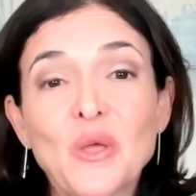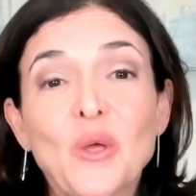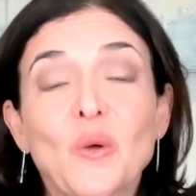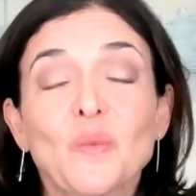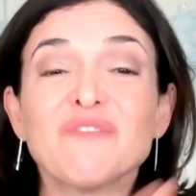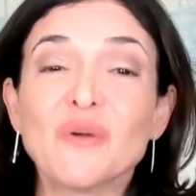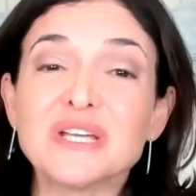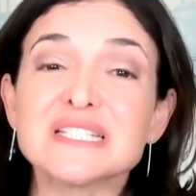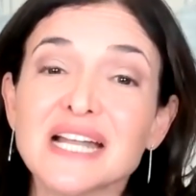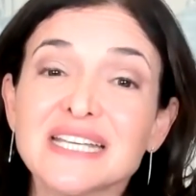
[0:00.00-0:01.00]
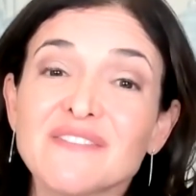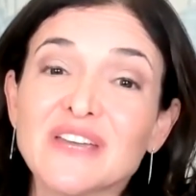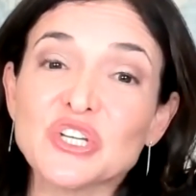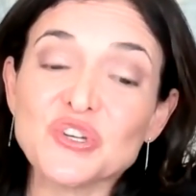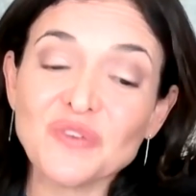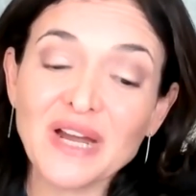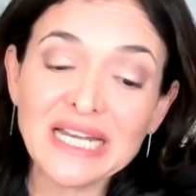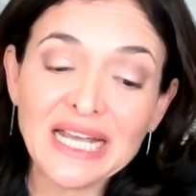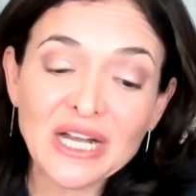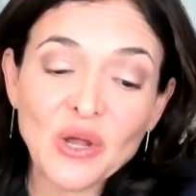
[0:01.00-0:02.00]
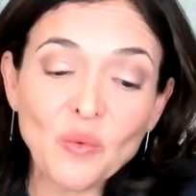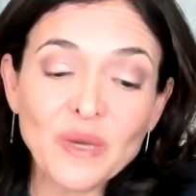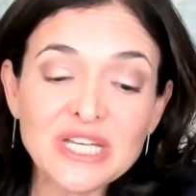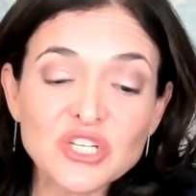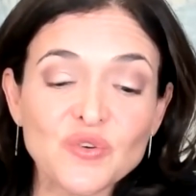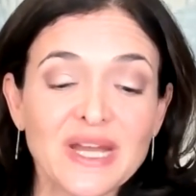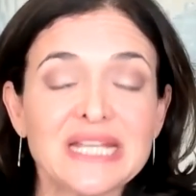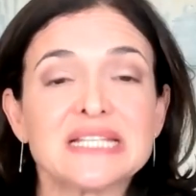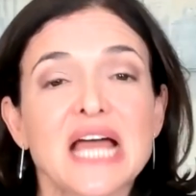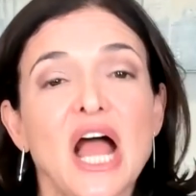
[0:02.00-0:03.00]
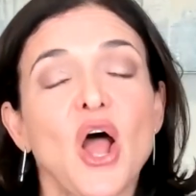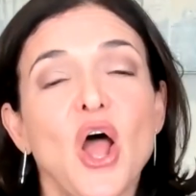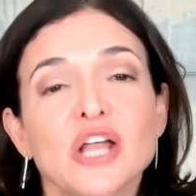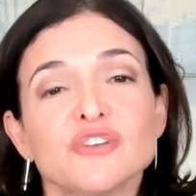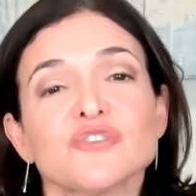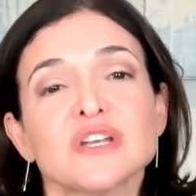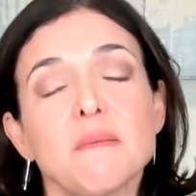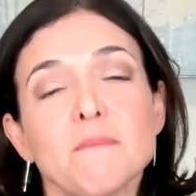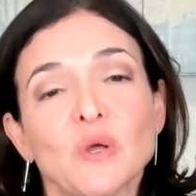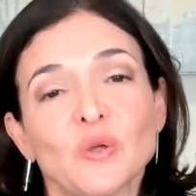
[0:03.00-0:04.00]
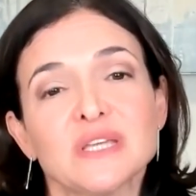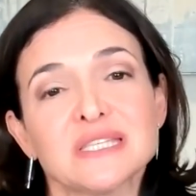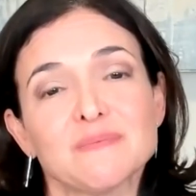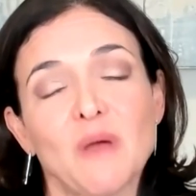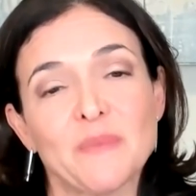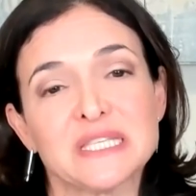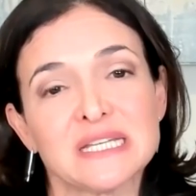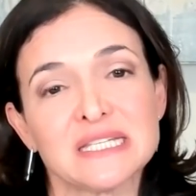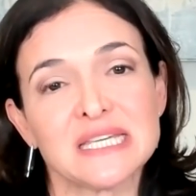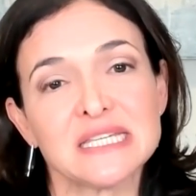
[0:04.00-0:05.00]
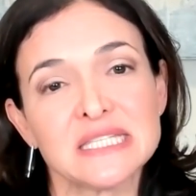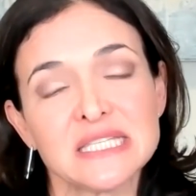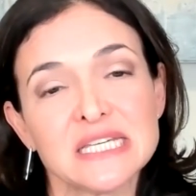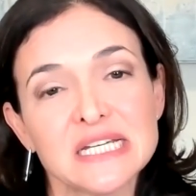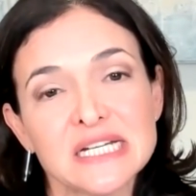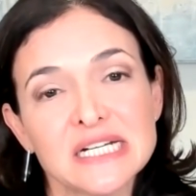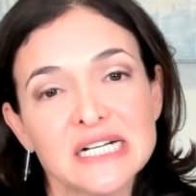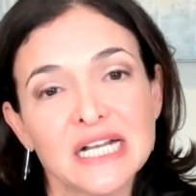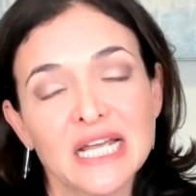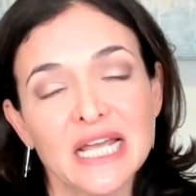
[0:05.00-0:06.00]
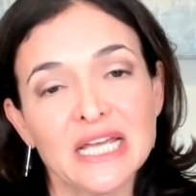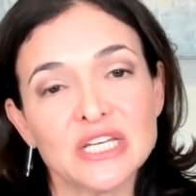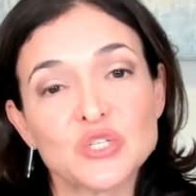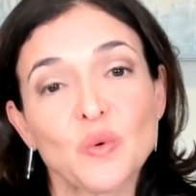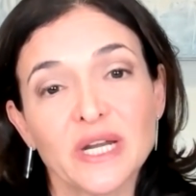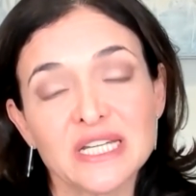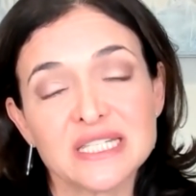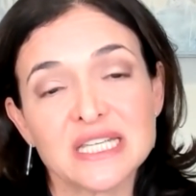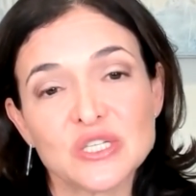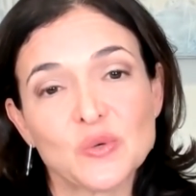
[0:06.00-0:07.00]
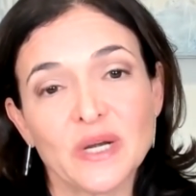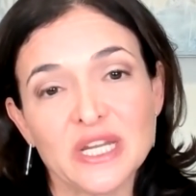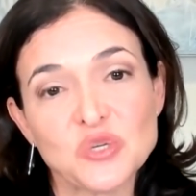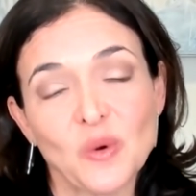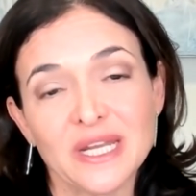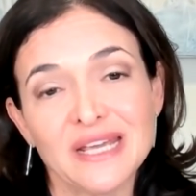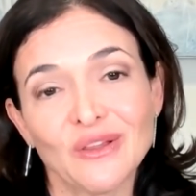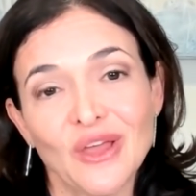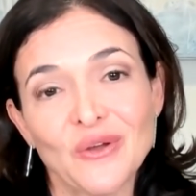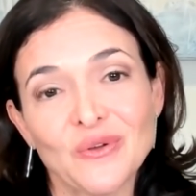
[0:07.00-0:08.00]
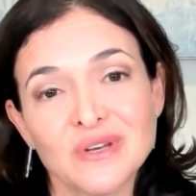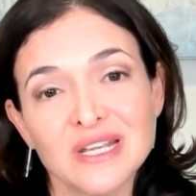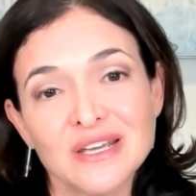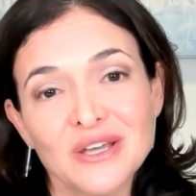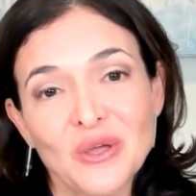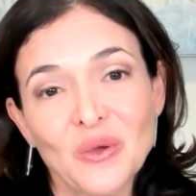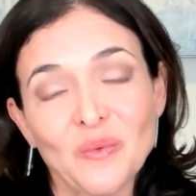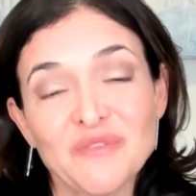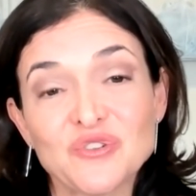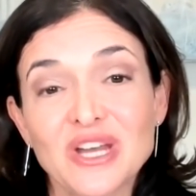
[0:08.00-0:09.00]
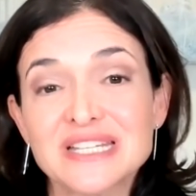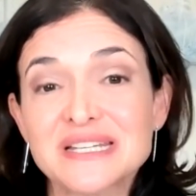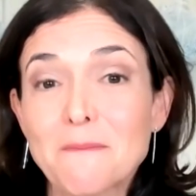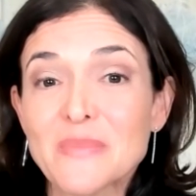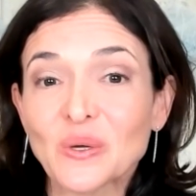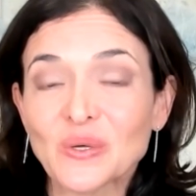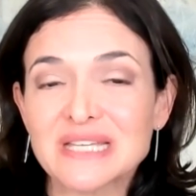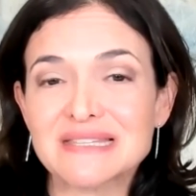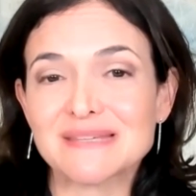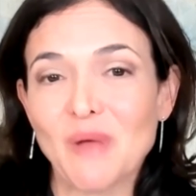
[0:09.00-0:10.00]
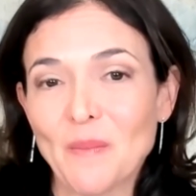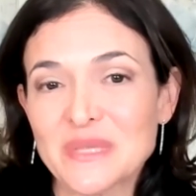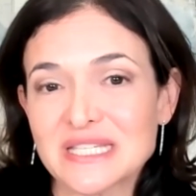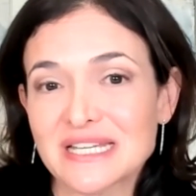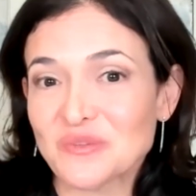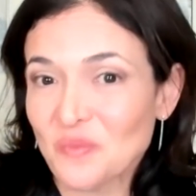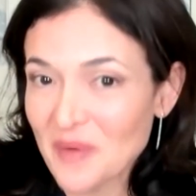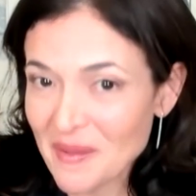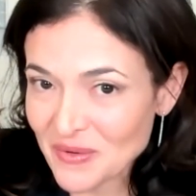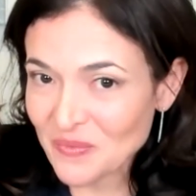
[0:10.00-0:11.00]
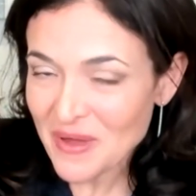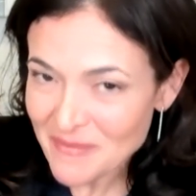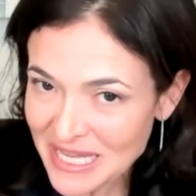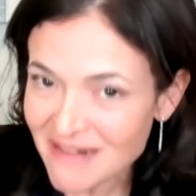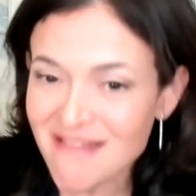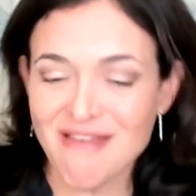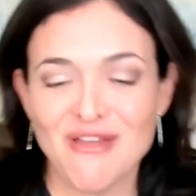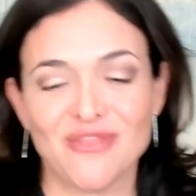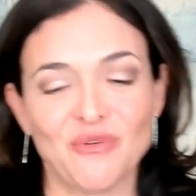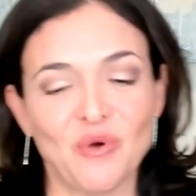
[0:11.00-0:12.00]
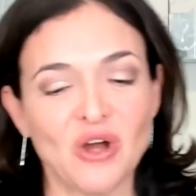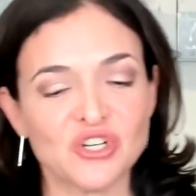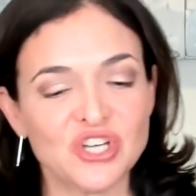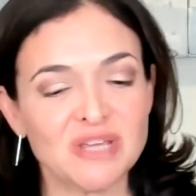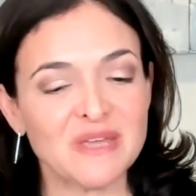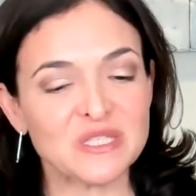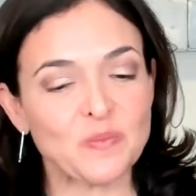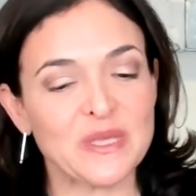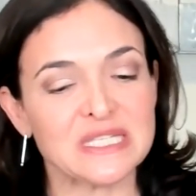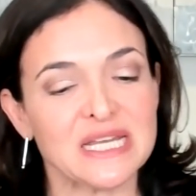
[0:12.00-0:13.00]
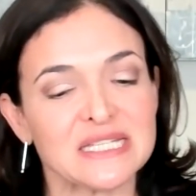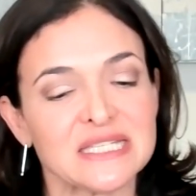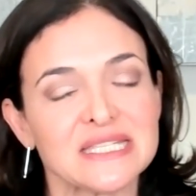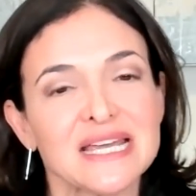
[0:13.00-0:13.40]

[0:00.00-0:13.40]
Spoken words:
We focused on giving training. We trained 100 million small businesses since 2020 alone. We've trained 1 million small business women through our She Means business.